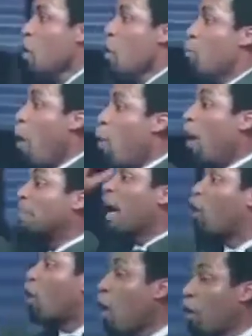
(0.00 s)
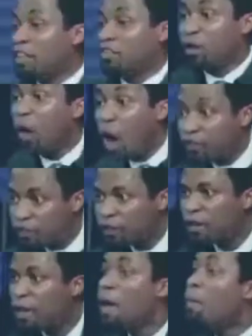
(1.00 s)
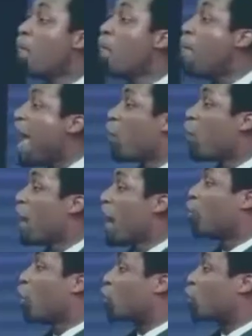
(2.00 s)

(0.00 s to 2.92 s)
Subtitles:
But when the glory is lost, men will have no